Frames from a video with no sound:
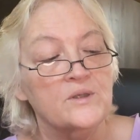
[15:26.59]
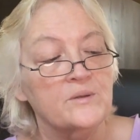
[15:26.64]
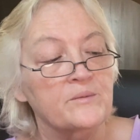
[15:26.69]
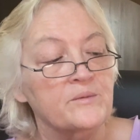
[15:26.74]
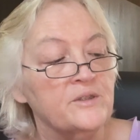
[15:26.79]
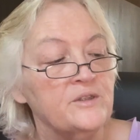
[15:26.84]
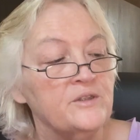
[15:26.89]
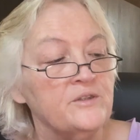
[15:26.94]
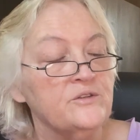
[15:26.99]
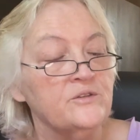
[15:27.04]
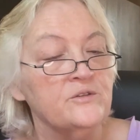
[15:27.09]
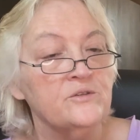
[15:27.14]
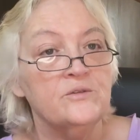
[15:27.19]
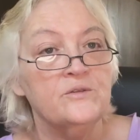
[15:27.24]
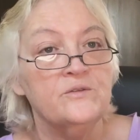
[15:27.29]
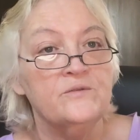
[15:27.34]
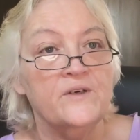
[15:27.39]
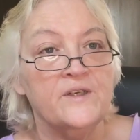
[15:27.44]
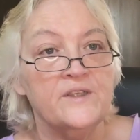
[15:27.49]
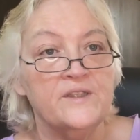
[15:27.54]
I'm gonna do
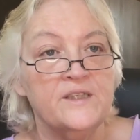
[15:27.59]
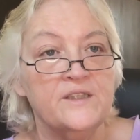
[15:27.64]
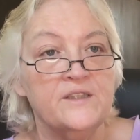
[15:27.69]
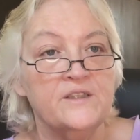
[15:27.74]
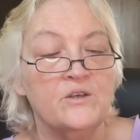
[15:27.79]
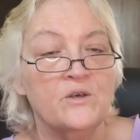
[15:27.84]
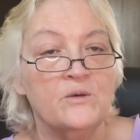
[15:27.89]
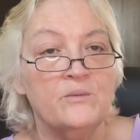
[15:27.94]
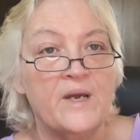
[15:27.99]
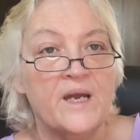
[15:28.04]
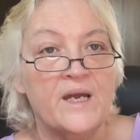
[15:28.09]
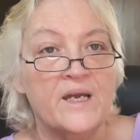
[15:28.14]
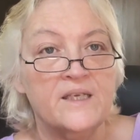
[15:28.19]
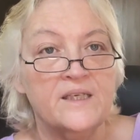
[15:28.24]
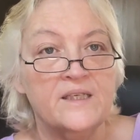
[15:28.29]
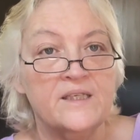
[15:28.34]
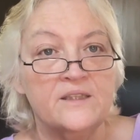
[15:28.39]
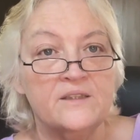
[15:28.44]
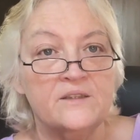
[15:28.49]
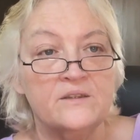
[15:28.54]
if I need to go back
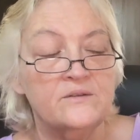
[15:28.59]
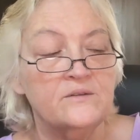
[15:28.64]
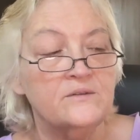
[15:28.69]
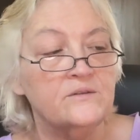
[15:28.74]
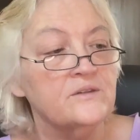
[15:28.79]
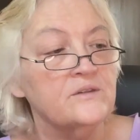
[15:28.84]
and get a